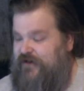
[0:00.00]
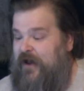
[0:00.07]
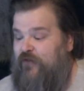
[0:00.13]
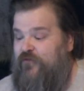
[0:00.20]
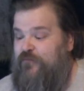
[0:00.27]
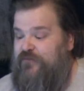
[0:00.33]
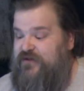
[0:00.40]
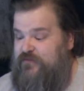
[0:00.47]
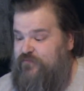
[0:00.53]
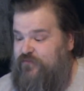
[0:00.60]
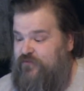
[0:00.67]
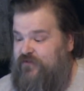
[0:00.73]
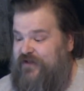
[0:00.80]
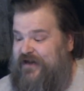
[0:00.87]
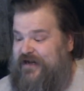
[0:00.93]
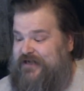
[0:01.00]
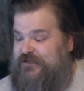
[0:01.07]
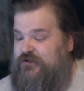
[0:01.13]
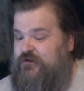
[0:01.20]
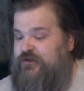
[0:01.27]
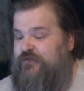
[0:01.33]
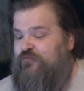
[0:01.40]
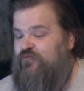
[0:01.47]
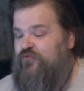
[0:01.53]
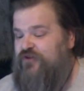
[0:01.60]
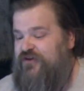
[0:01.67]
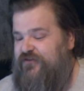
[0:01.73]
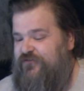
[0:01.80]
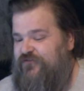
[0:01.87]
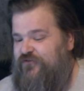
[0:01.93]
Now, the people that actually
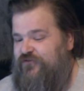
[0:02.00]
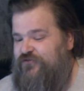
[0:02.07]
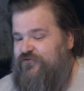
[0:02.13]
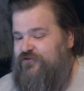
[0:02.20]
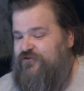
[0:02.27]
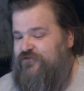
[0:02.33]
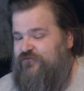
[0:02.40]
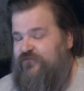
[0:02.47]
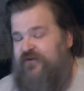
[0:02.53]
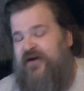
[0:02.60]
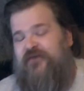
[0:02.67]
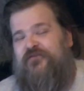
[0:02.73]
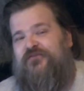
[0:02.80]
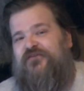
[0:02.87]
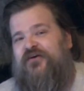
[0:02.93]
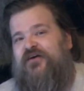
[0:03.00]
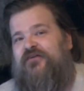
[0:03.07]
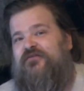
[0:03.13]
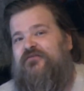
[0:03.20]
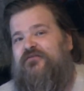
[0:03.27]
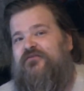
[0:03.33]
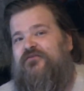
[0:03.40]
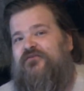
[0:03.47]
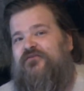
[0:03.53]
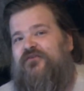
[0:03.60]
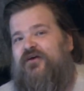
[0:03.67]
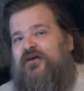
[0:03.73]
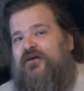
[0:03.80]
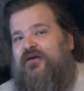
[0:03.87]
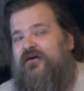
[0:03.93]
research fairy tales
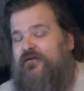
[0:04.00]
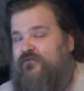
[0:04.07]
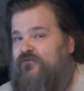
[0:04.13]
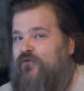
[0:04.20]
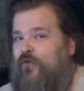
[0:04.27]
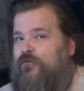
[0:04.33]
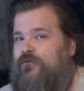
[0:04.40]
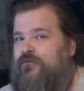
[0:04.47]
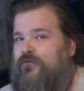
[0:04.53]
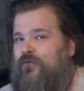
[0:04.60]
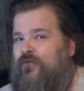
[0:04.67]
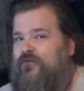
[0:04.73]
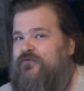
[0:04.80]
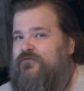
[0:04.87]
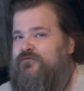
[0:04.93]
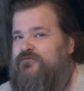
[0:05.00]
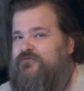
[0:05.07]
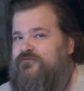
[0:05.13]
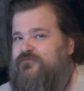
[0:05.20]
and folklore